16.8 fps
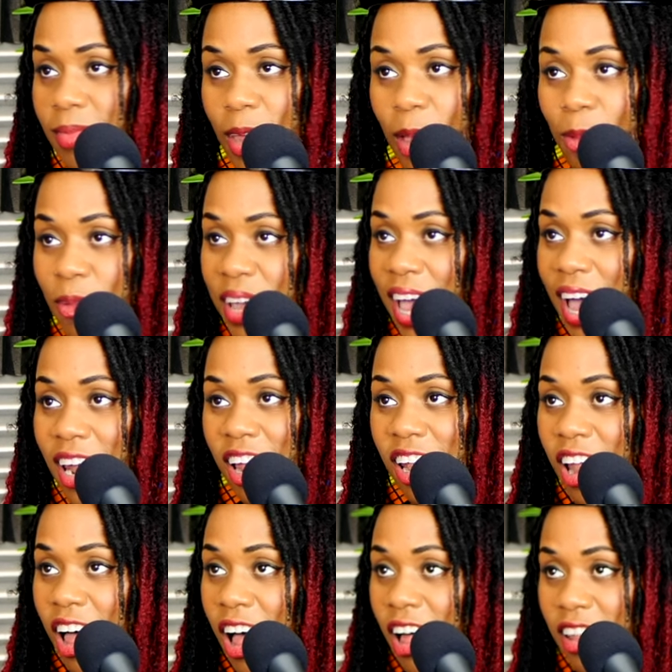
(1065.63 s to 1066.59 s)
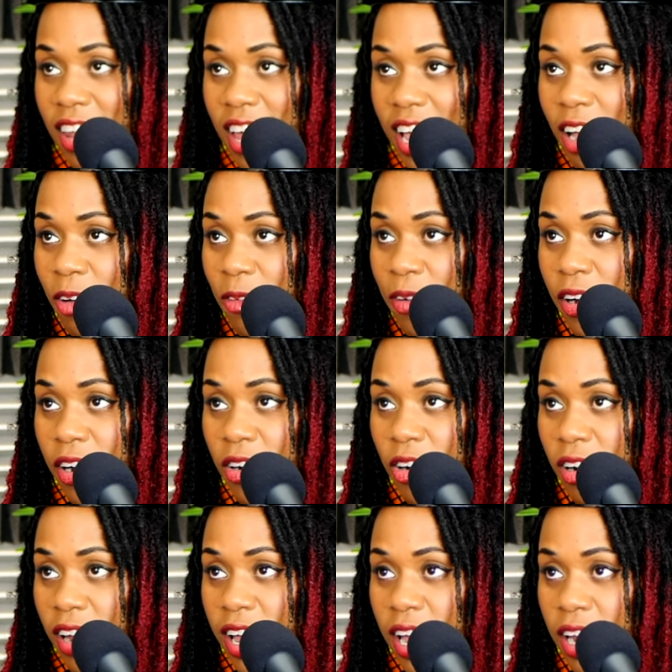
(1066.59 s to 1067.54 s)
We had a long layover in
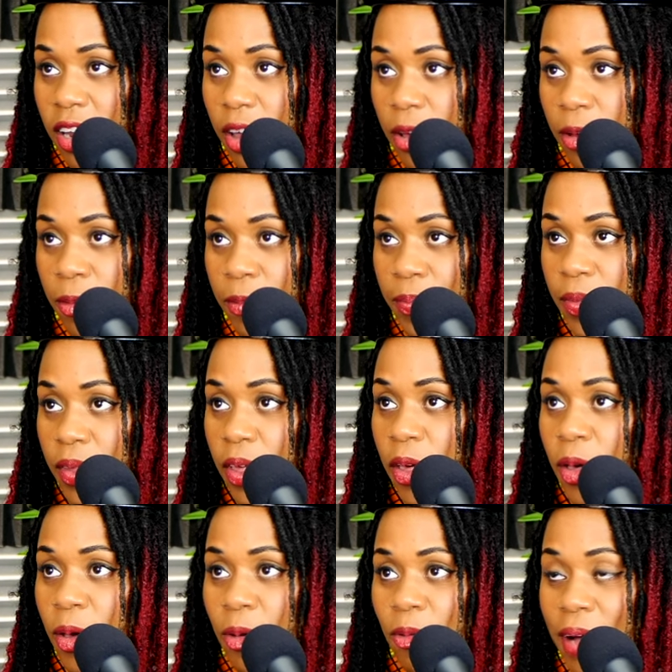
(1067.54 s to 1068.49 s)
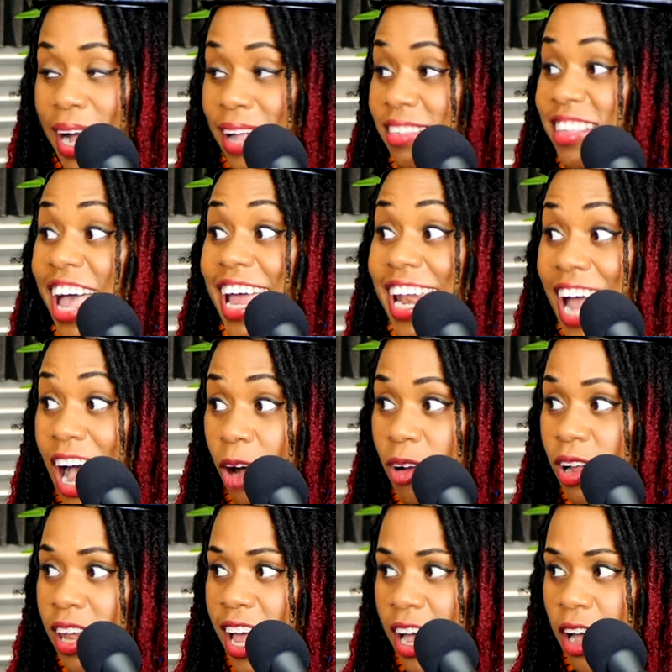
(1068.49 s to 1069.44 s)
Orlando. Okay. Right, ten
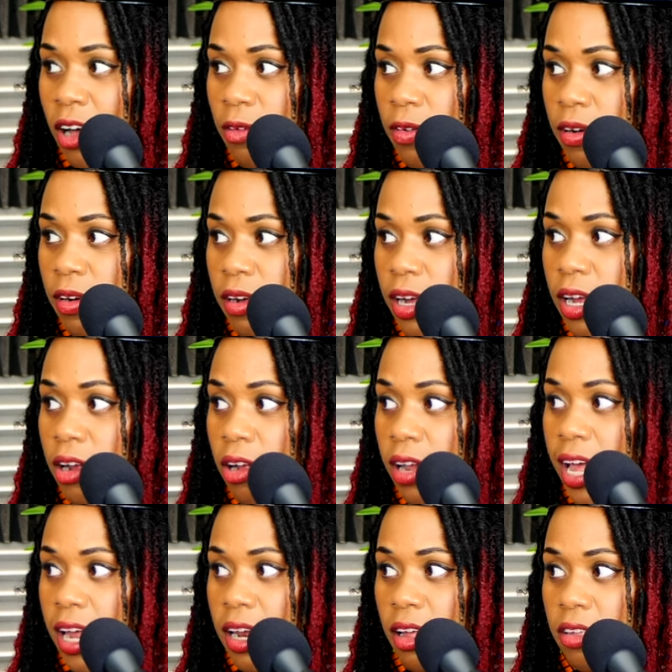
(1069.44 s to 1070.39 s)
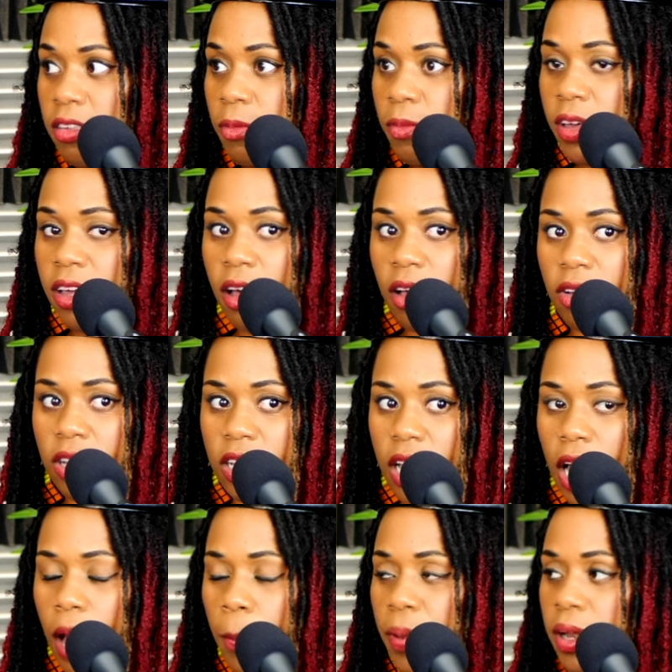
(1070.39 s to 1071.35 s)
hour layover Jeez. in Orlando. So we go
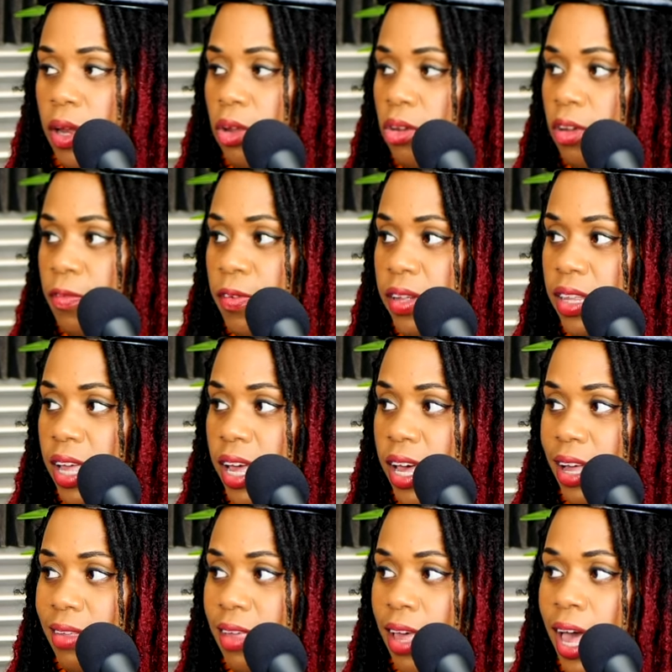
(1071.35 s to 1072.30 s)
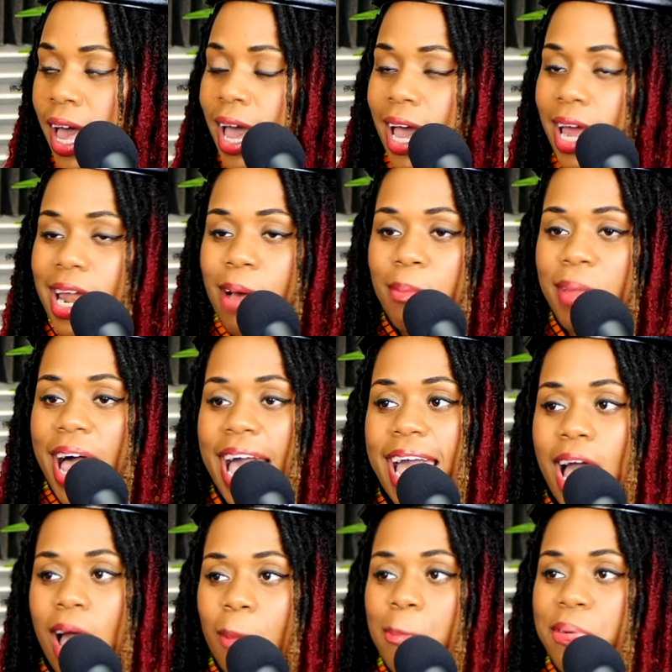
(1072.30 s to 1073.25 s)
shop and do different things. Yeah. And I'm like,
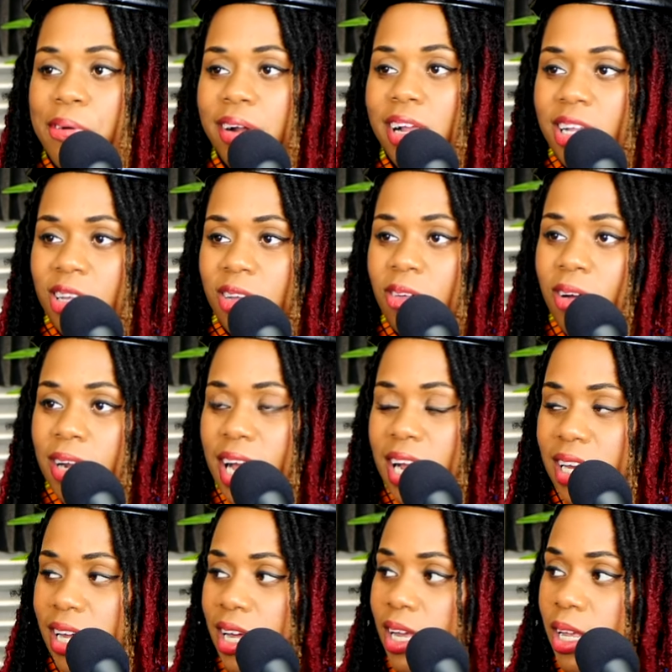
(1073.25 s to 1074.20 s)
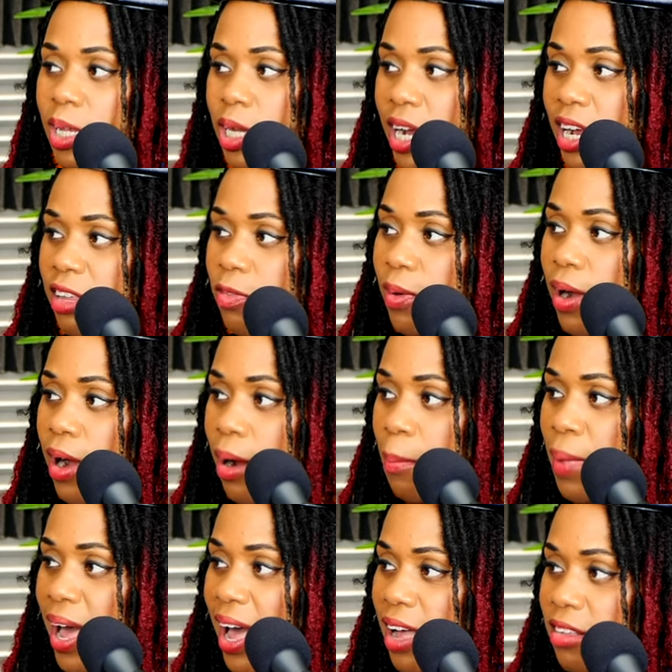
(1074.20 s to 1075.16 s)
I'm pretty sure they didn't transfer our
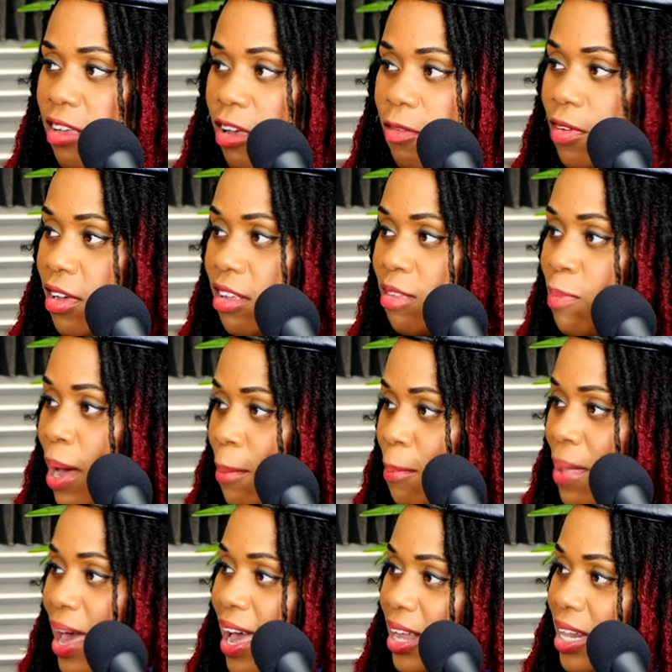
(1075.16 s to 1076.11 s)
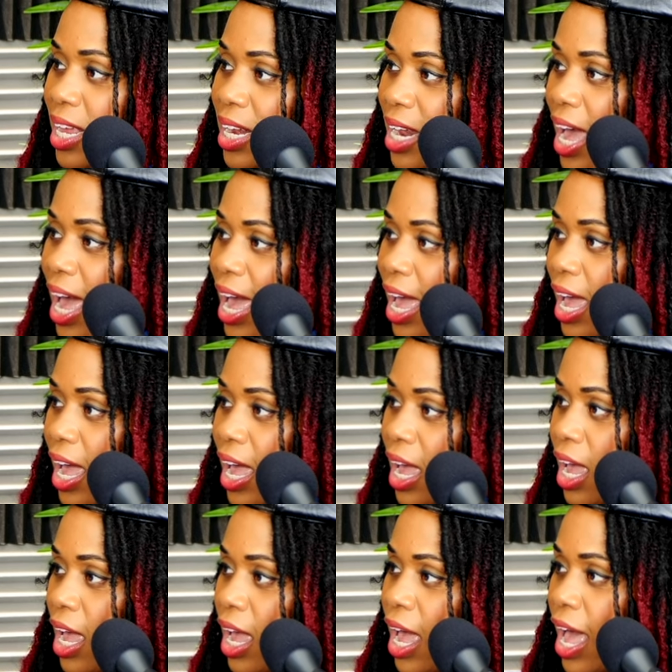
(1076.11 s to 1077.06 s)
bags over because my bag did not
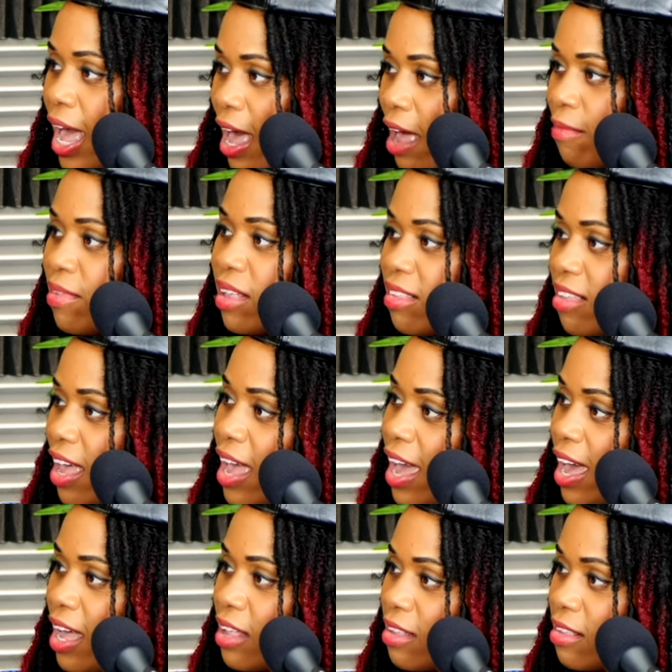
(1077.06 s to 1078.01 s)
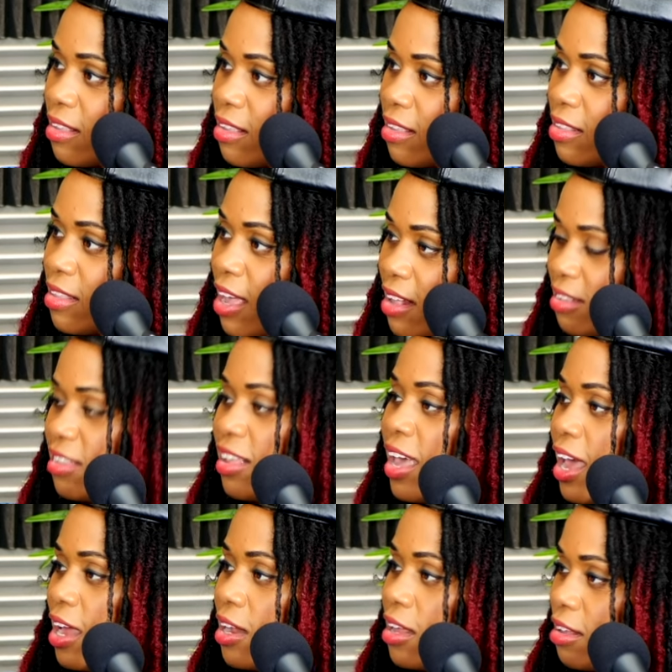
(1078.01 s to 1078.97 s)
have the tag that
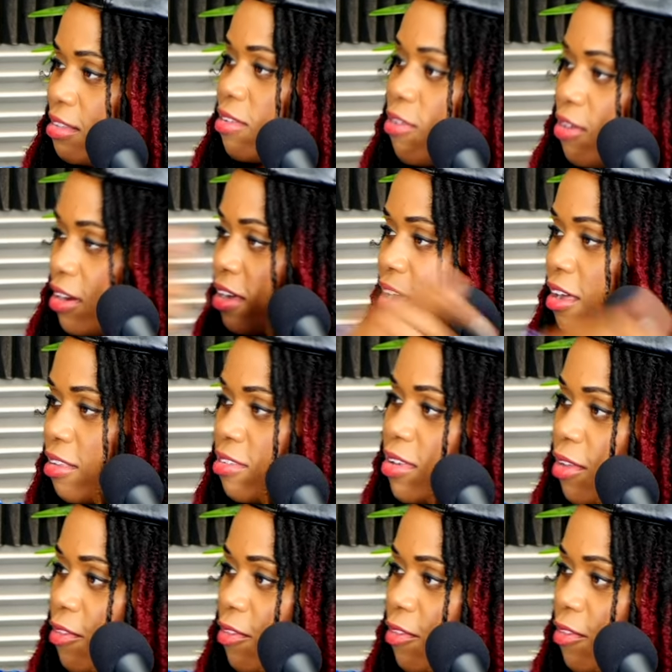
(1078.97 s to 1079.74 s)
said it's going to go to the